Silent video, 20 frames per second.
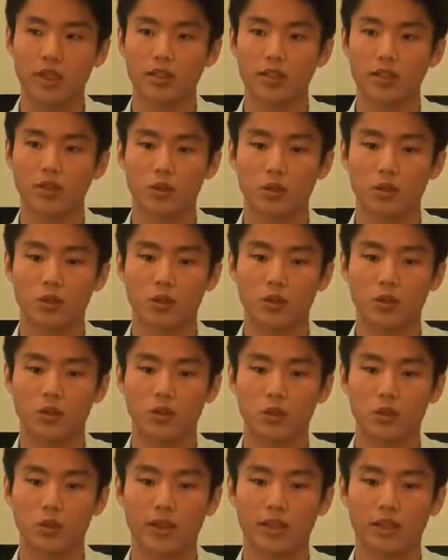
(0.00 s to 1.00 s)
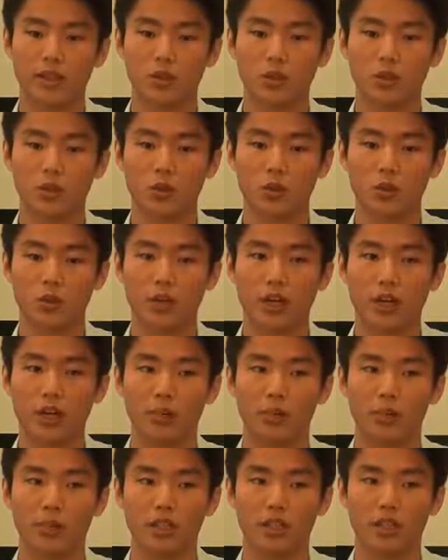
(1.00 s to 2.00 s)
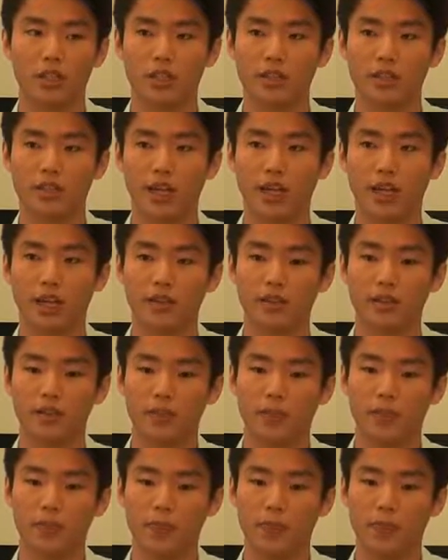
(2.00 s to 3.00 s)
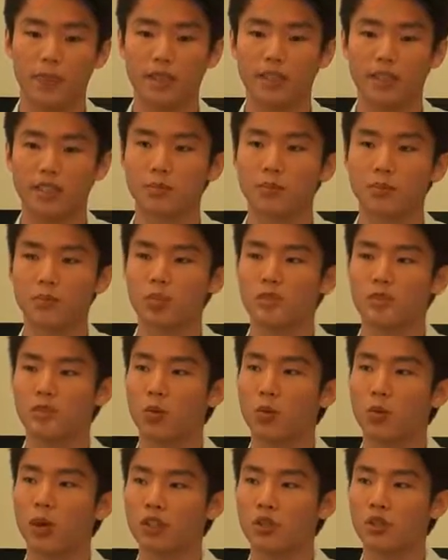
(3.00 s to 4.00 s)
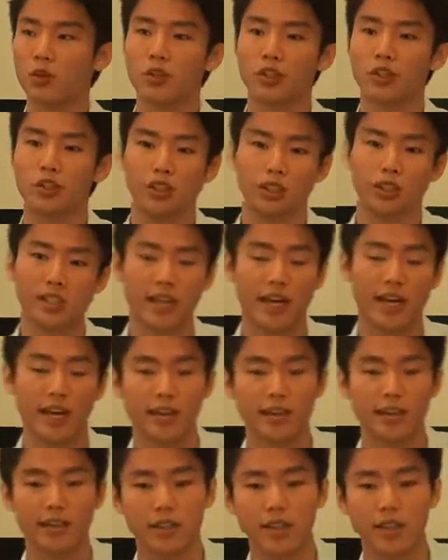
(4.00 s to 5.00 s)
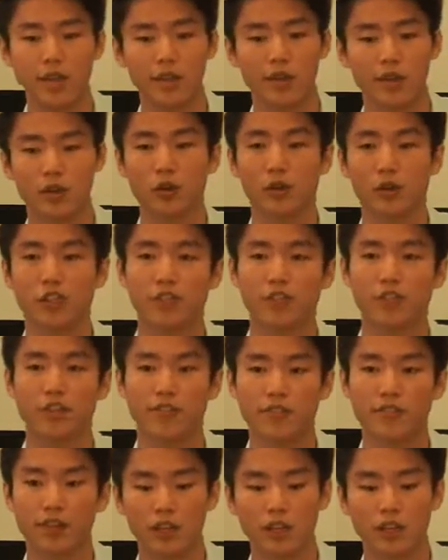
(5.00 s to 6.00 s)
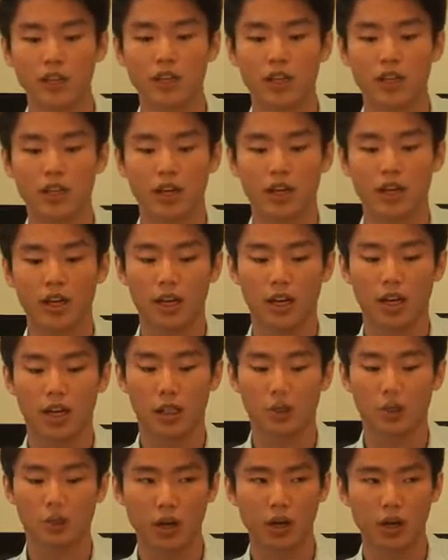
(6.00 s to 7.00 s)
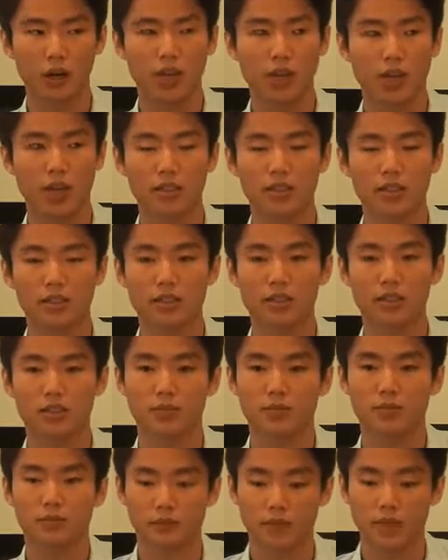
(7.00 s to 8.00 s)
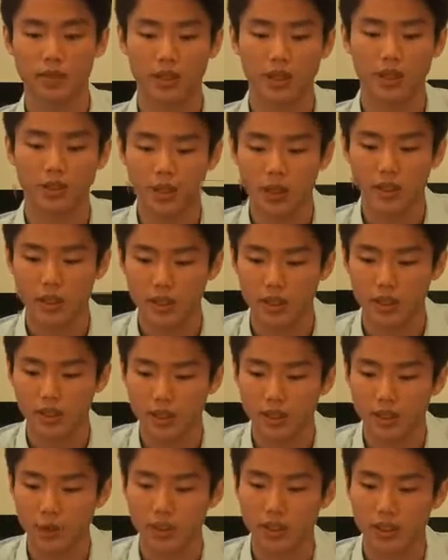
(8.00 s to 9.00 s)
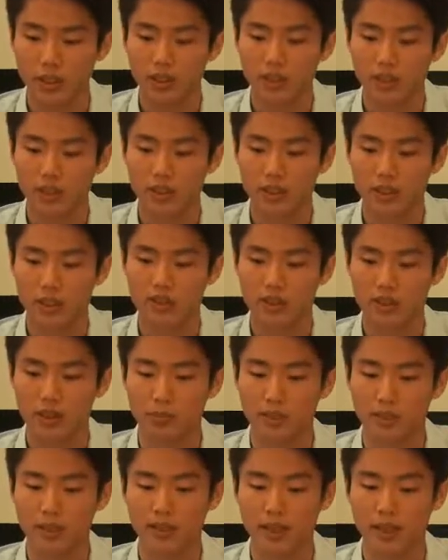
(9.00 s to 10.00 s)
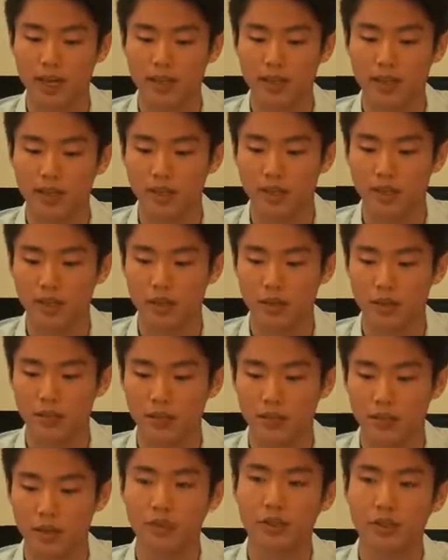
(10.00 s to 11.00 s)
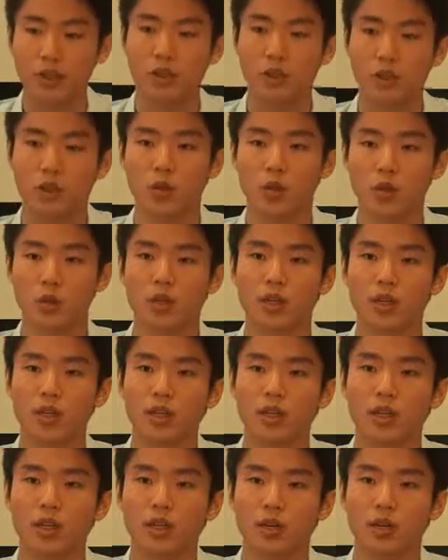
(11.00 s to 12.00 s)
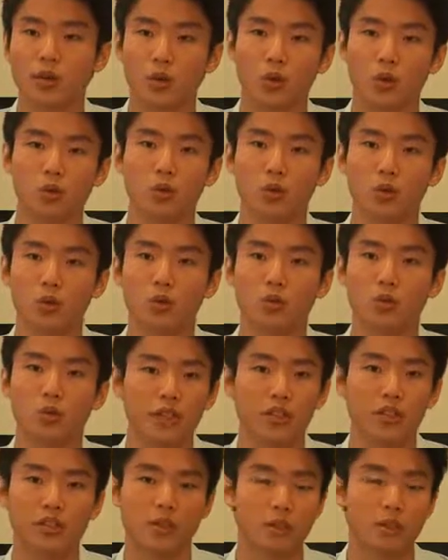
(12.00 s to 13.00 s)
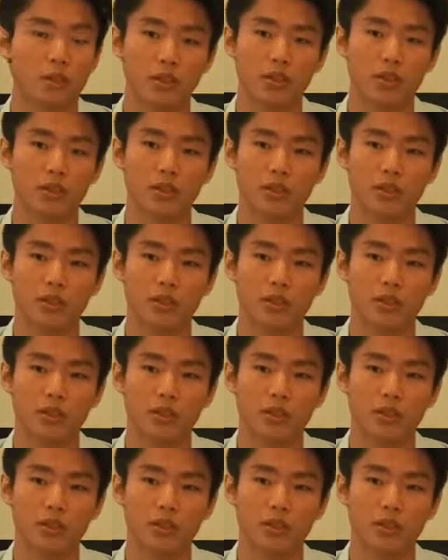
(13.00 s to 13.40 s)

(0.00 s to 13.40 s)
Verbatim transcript: so so as to create a picture that that speaks for what you originally had originally felt, as well as you know, give something that um, the reader could could also reinterpret,